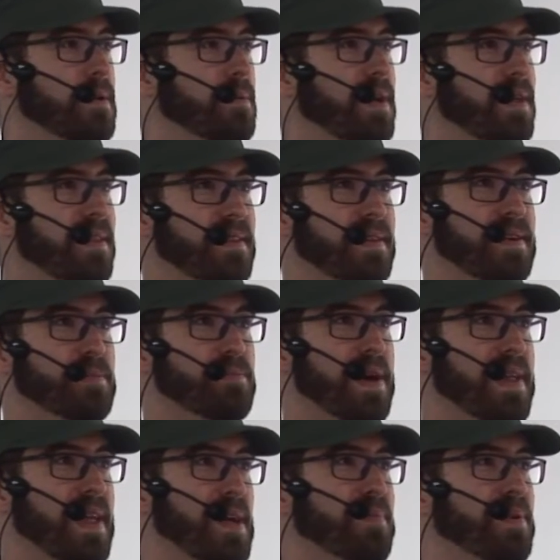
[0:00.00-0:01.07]
Well, it
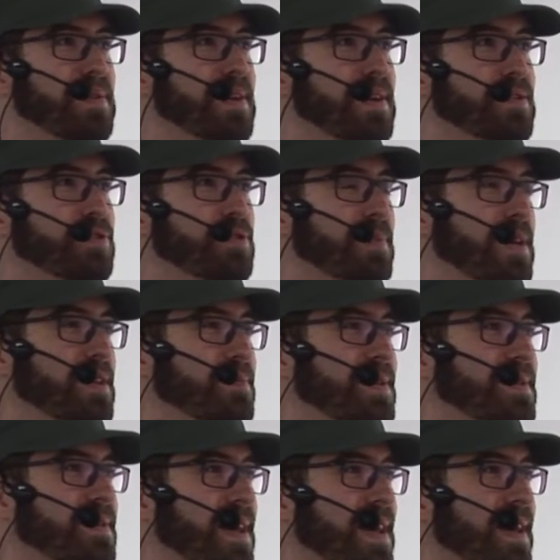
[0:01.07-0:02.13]
might happen that you made a
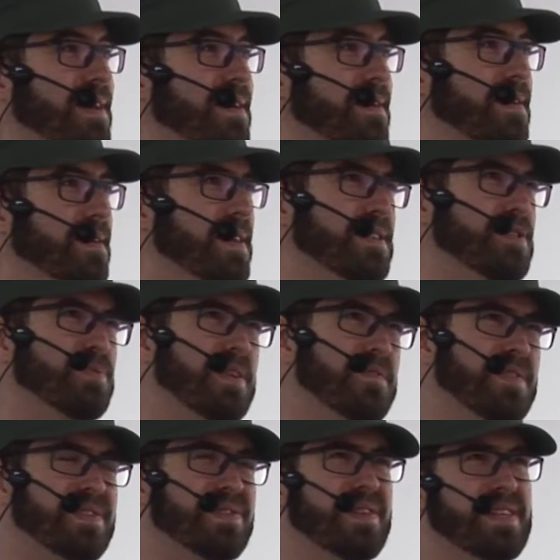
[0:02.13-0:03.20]
mistake. In
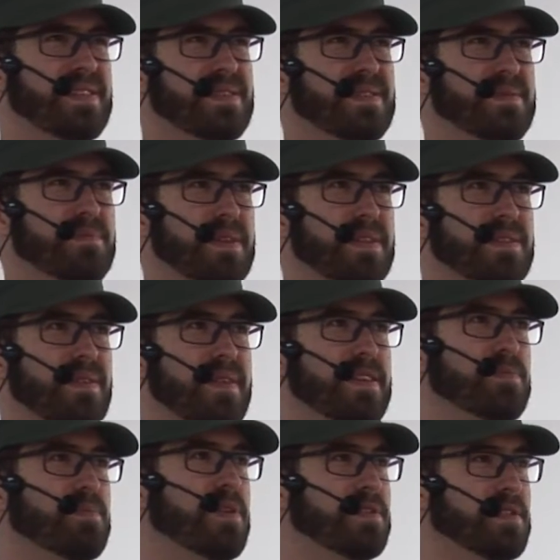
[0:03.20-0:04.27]
Swift, it's
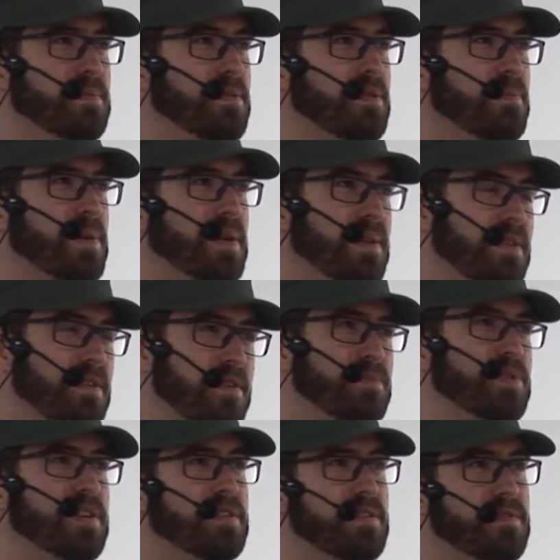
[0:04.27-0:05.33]
less possible, but in
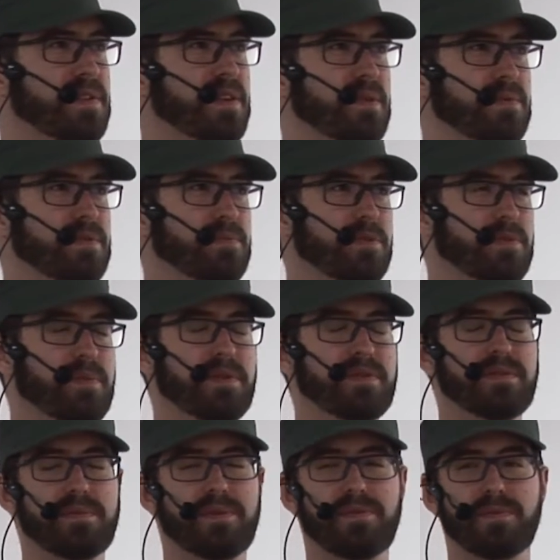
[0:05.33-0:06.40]
Objective-C, it was more
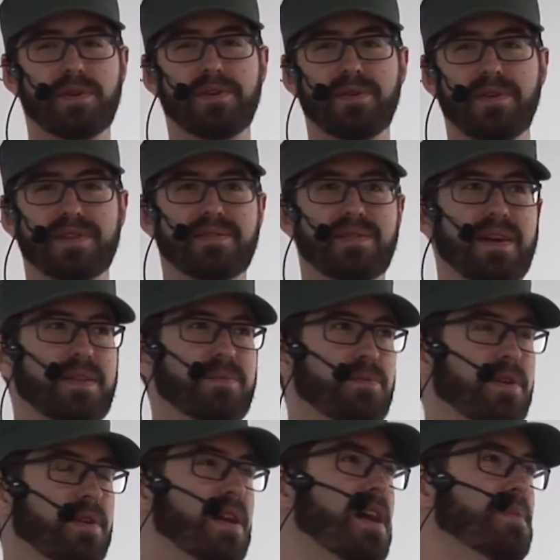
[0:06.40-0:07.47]
possible, where you assigned
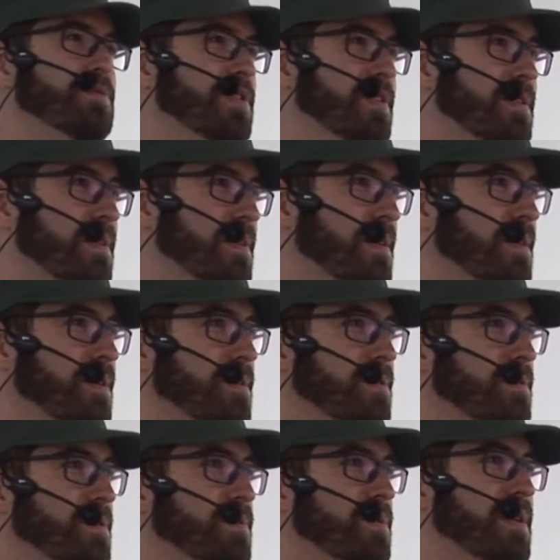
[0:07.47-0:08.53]
wrong object to
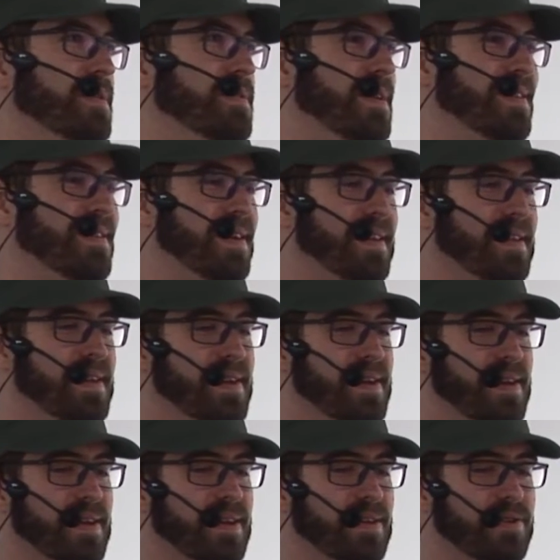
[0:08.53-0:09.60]
this place. And then
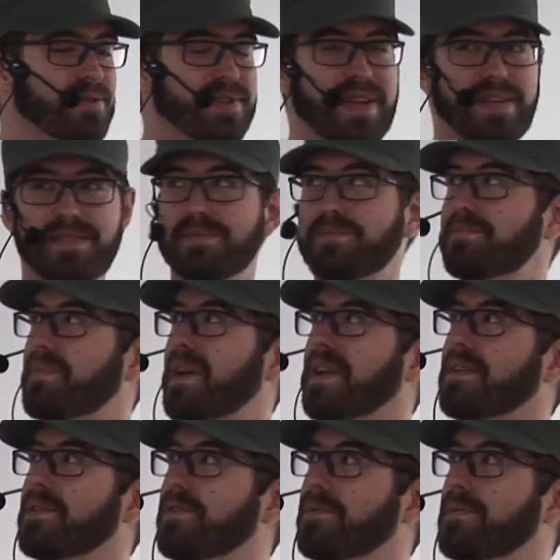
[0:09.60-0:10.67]
your test
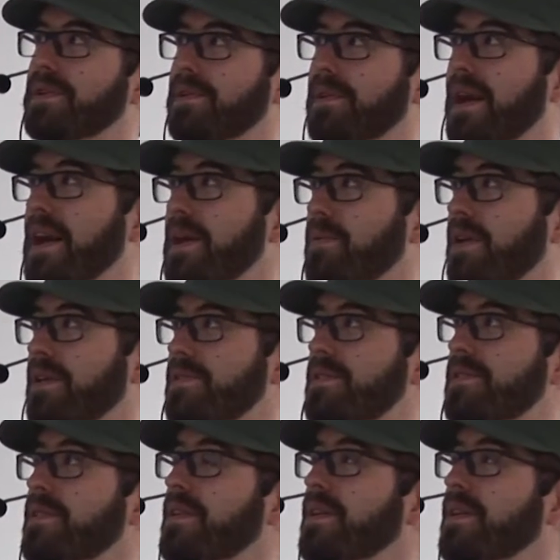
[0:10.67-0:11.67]
might go a little high-wire,